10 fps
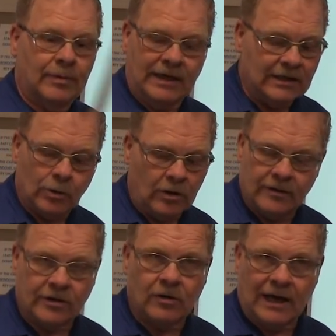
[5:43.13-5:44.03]
Ignore
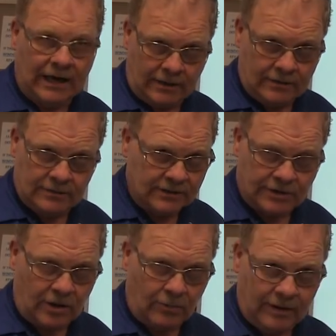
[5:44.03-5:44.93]
the crank to
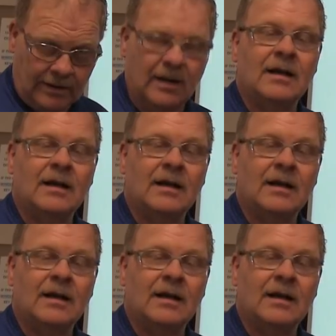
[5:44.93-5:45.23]
start with.